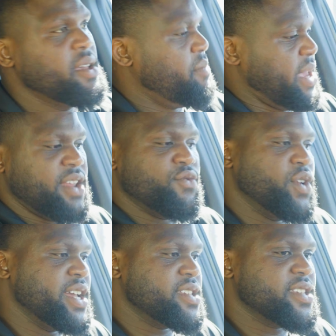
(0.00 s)
being
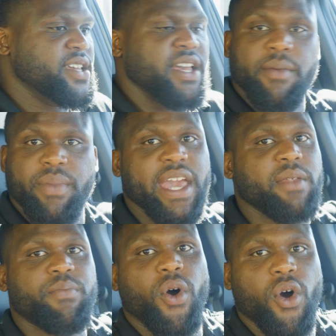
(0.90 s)
rich,
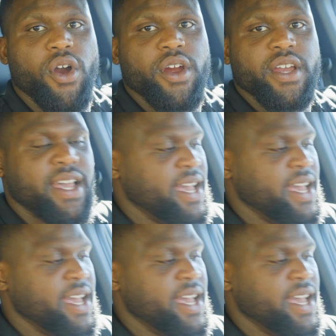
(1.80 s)
being poor,